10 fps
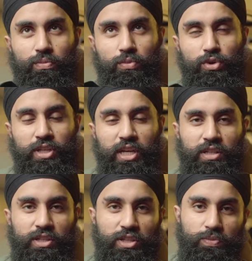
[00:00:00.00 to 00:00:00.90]
most
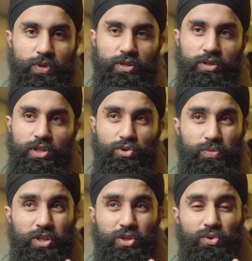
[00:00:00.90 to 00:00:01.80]
likely this will
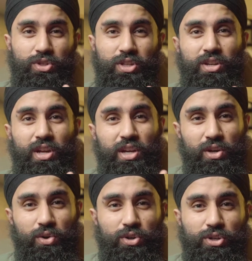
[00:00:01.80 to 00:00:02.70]
be used in
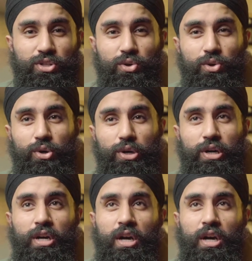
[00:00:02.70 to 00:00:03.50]
indoors, or